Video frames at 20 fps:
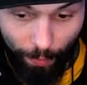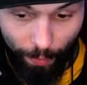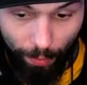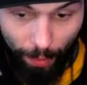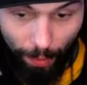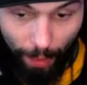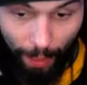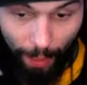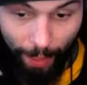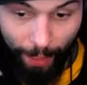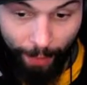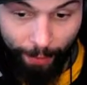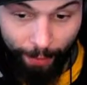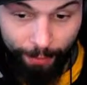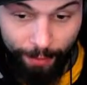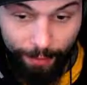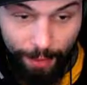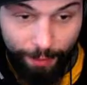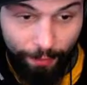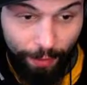And
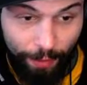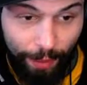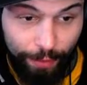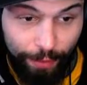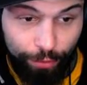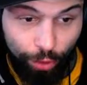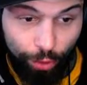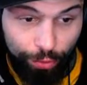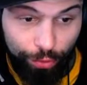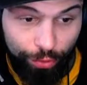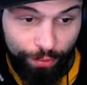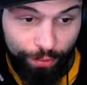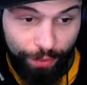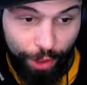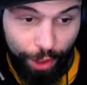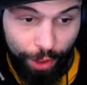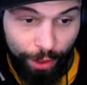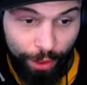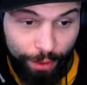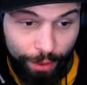Evil Eye is also
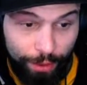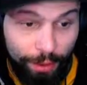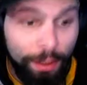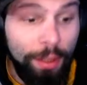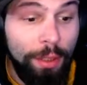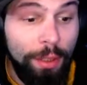very good